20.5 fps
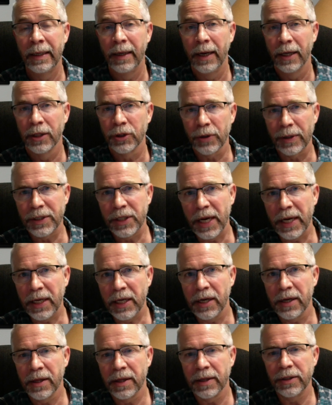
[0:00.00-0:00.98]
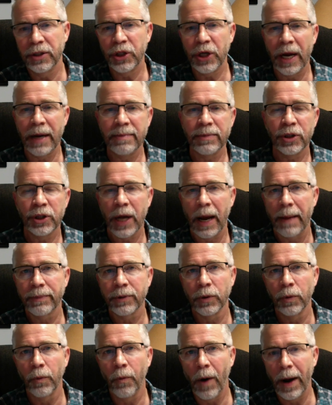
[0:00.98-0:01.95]
And so I take you to the James
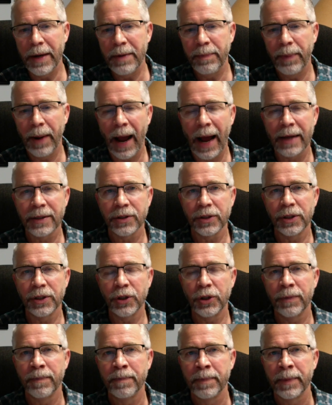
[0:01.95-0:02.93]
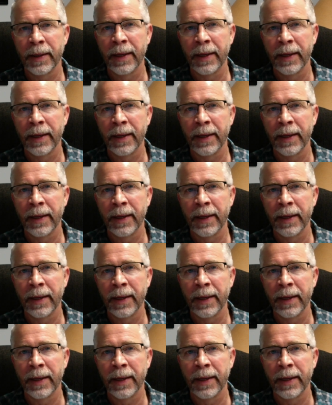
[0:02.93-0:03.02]
chapter 1 passage.